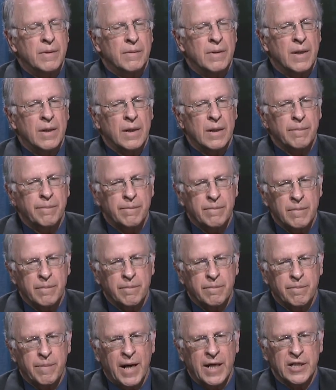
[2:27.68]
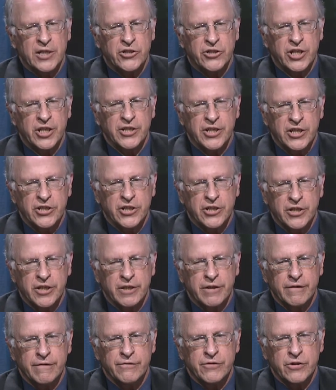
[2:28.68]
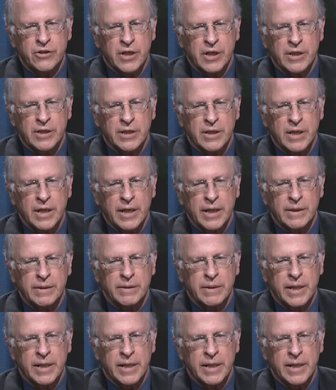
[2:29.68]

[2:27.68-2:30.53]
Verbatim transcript: uh, policy initiatives and, and,